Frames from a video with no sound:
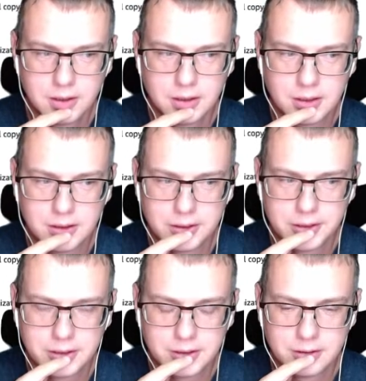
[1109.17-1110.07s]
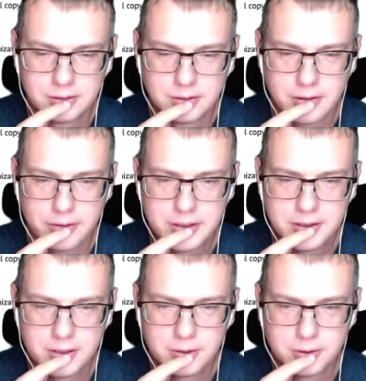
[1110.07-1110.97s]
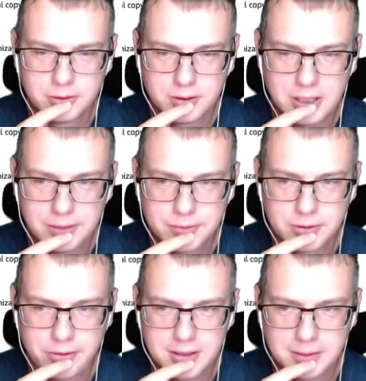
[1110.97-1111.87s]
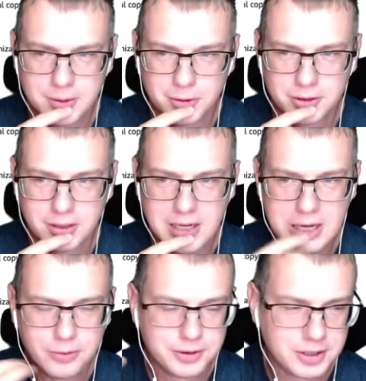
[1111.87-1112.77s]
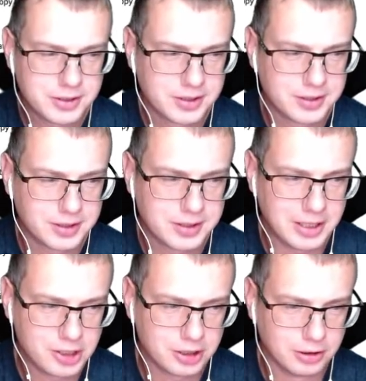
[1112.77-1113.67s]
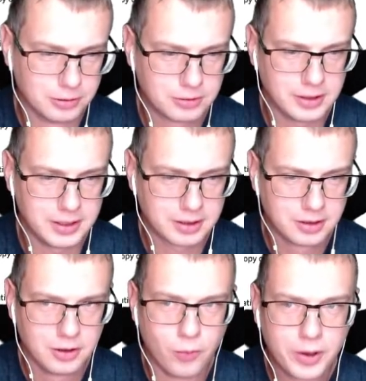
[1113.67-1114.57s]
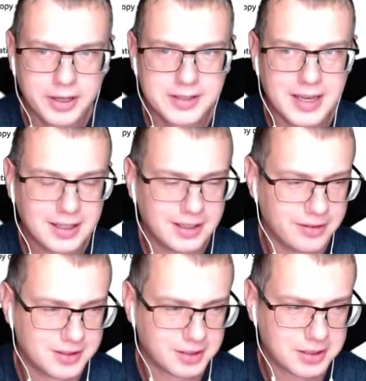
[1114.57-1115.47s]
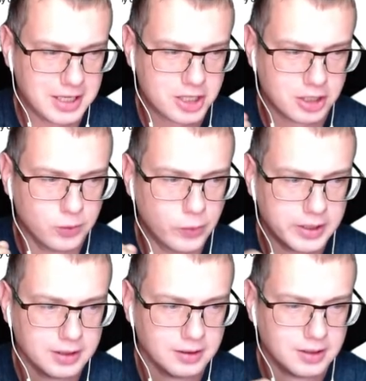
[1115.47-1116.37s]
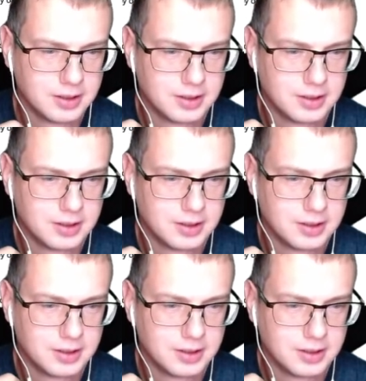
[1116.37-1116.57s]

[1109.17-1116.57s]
And then you have to think about how does this extension look like? What exactly this extension will